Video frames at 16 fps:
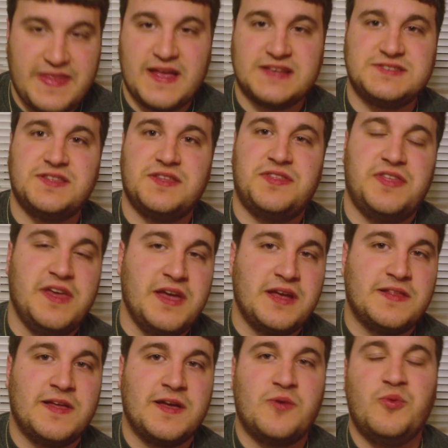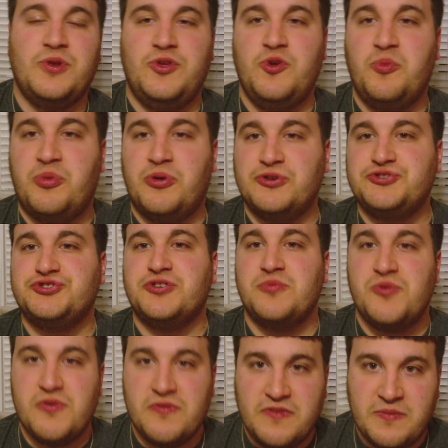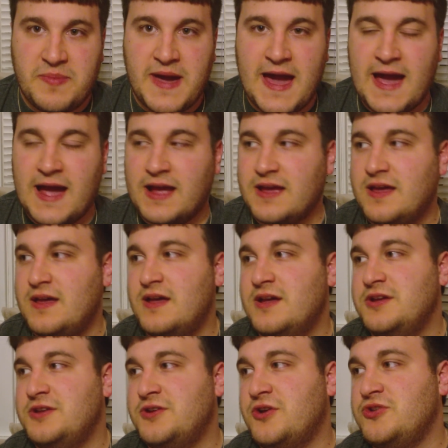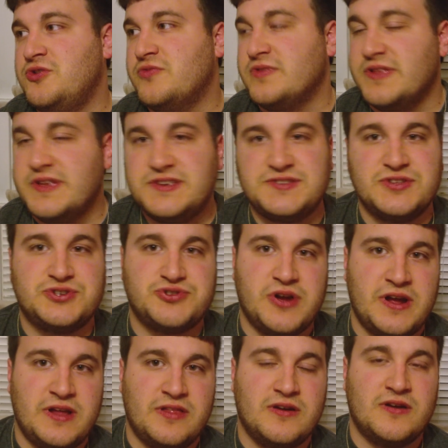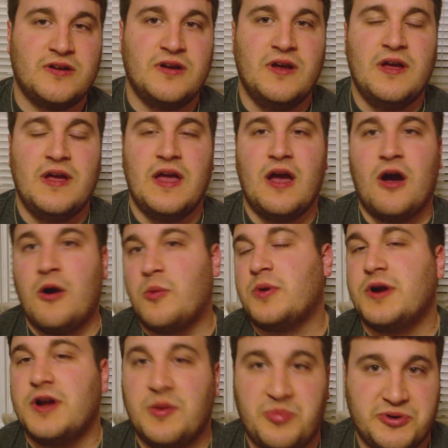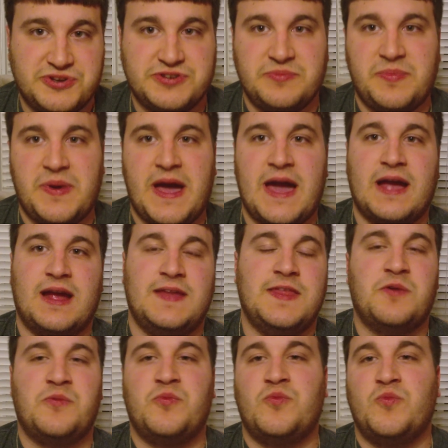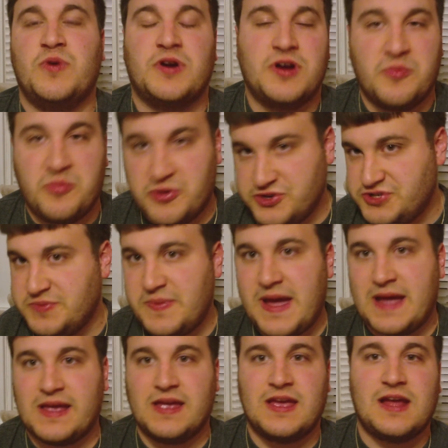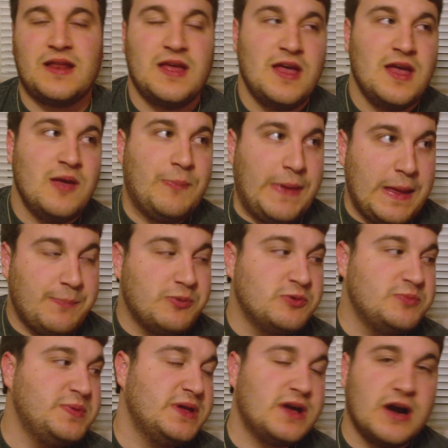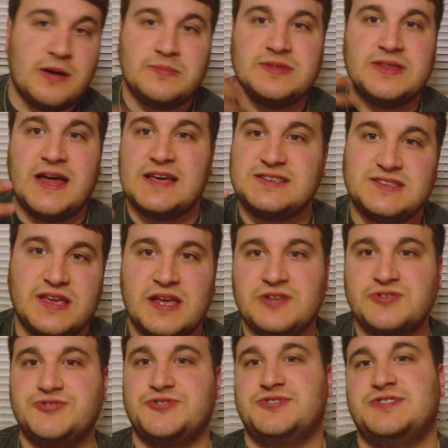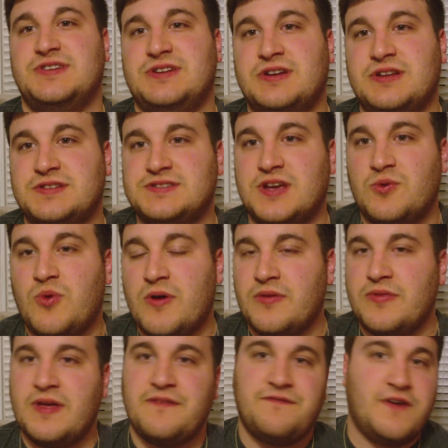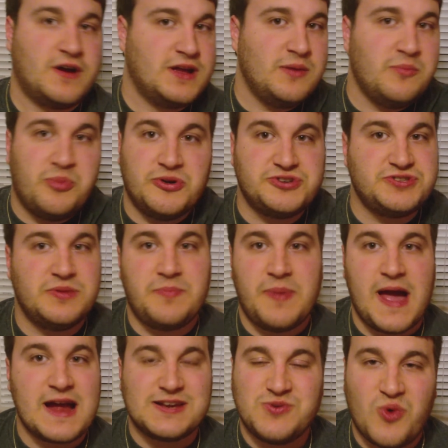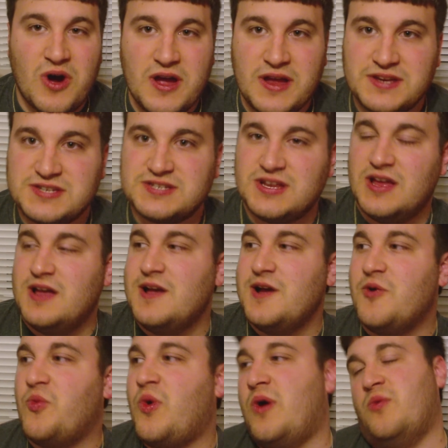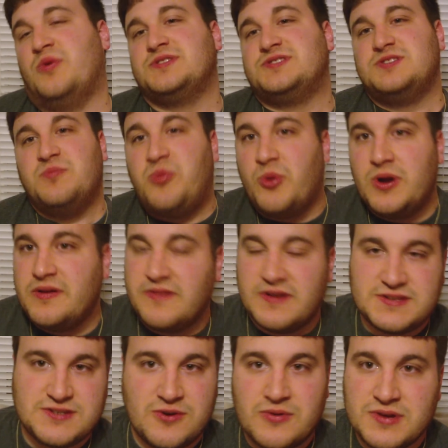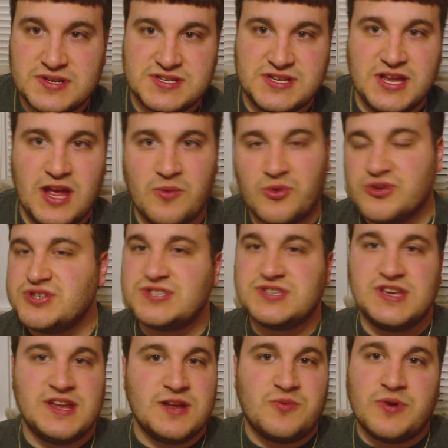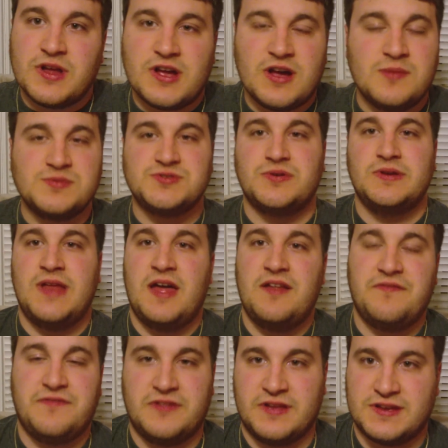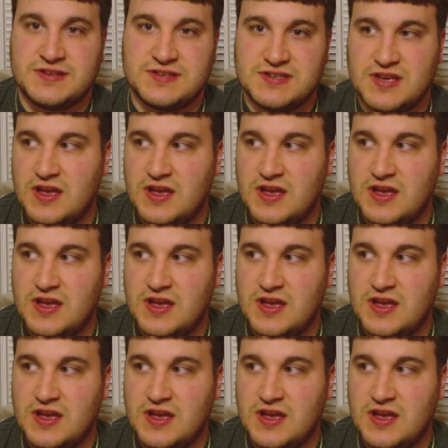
And that's the thing, like, when you push your movie back, you know, you release the trailer, oh, we're going to push it back, and then we're going to push it back again. People become less interested in it. It's like, well, they fucking pushed it back twice. What's the point of us going to see it? We'll just get it when it comes on Netflix.